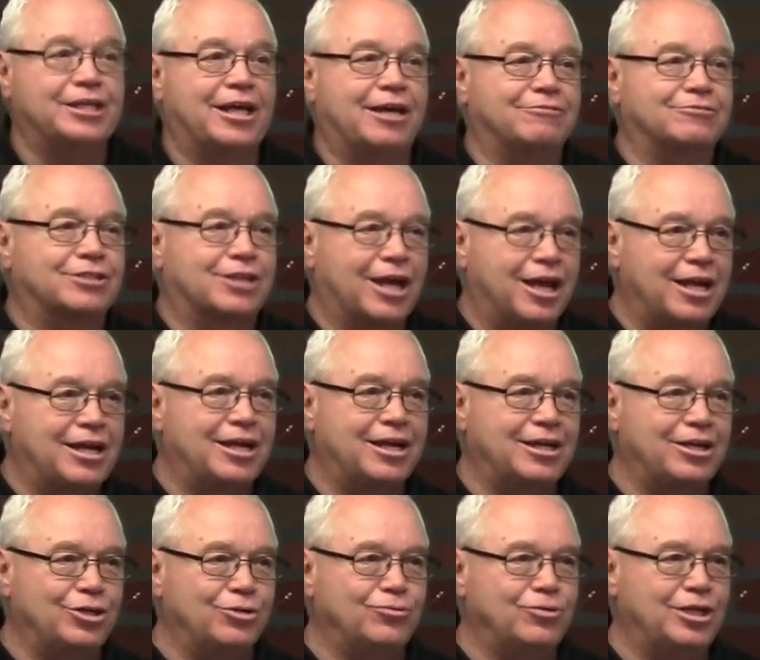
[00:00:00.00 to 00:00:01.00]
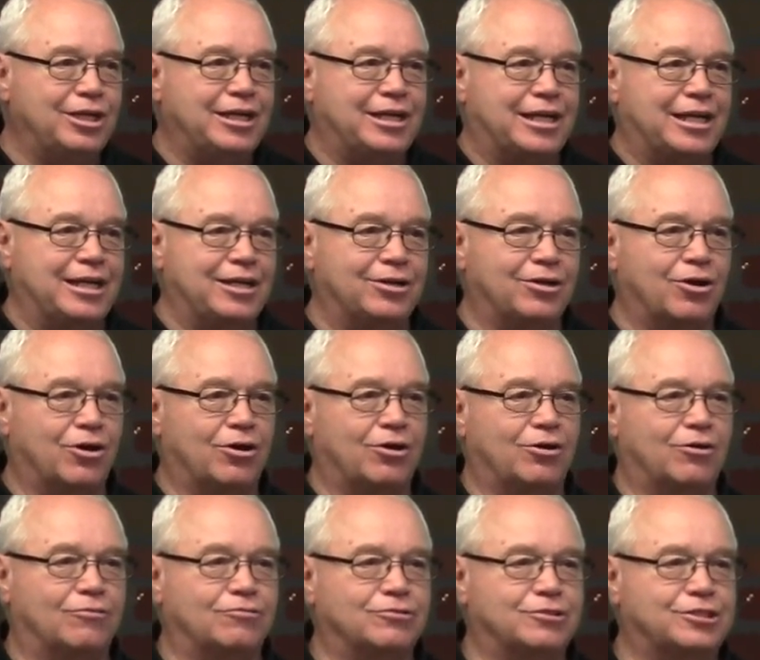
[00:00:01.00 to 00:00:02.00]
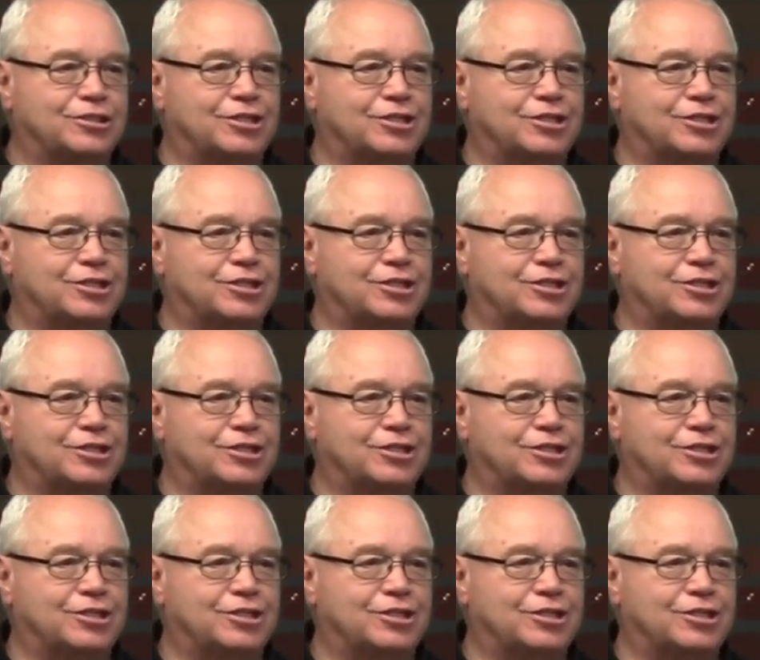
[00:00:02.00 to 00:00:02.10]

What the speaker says: That was kind of unique. He had gone over and